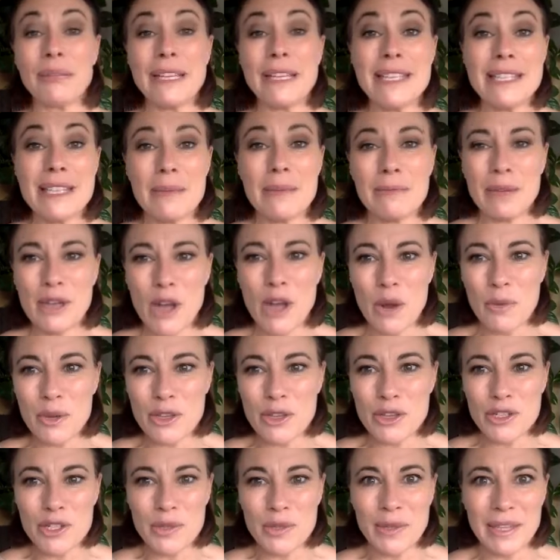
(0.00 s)
please let me know
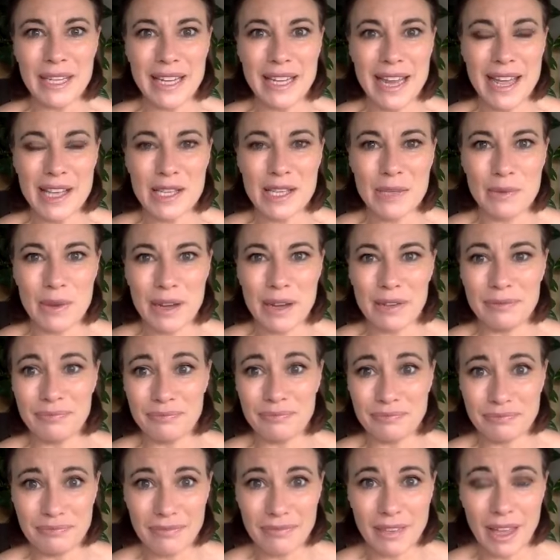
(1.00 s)
when you're doing the next
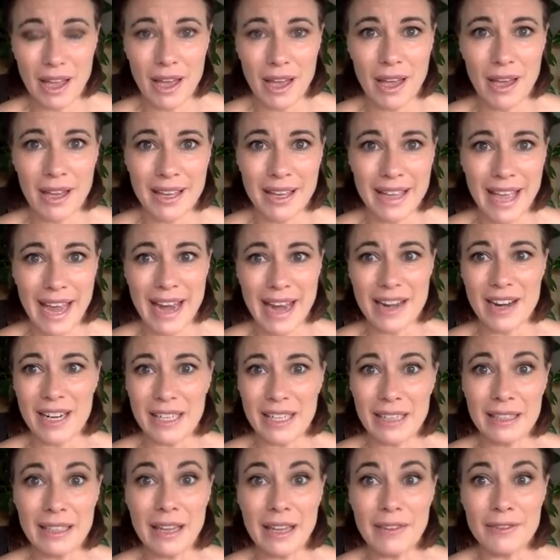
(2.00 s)
one uh, Kate,
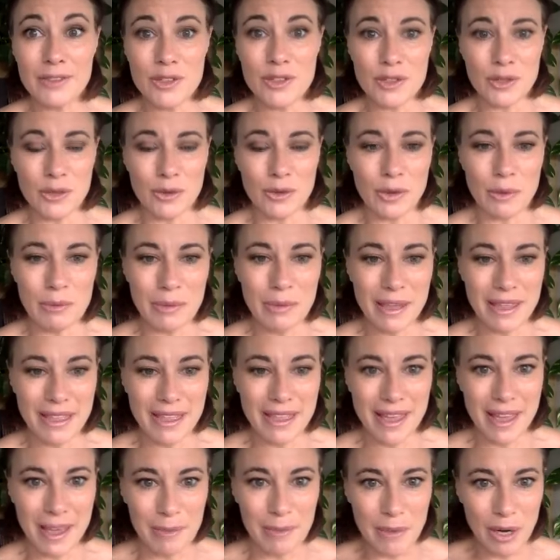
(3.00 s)
I'd love to be
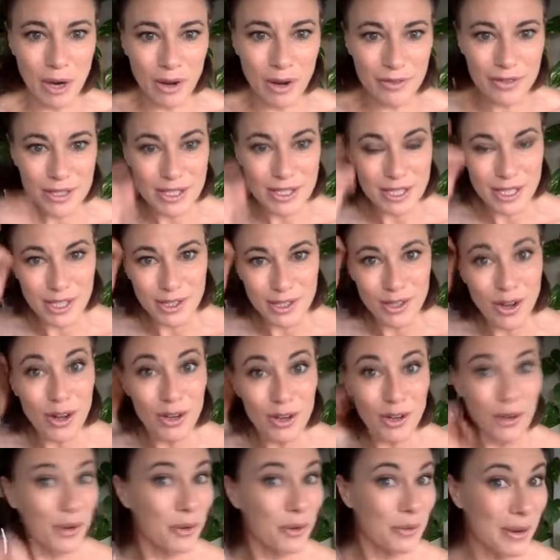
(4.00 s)
there, but obviously
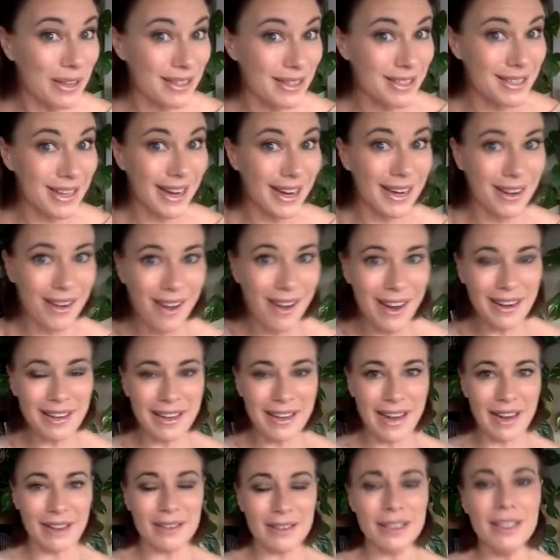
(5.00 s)
not on a Wednesday night
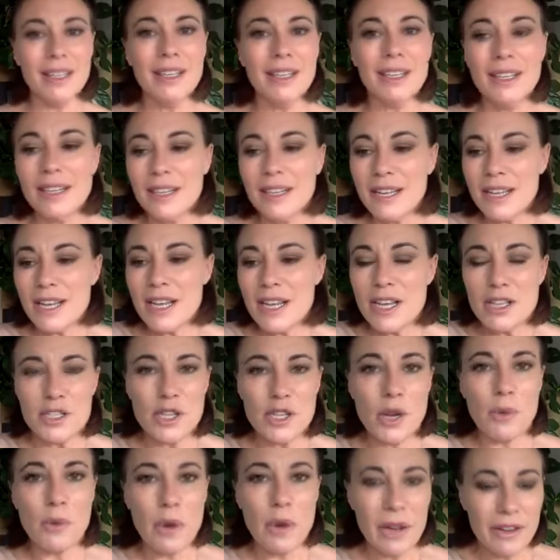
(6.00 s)
now.
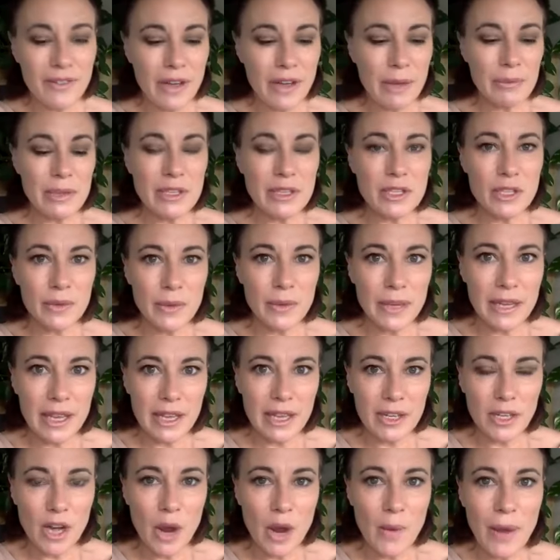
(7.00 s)
So, what have I been doing?
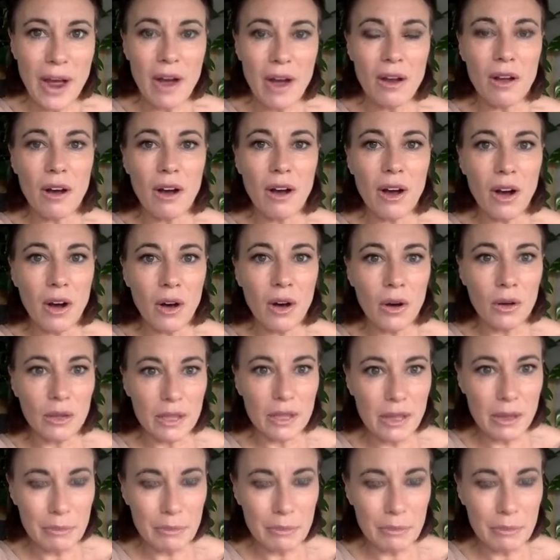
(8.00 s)
No alcohol,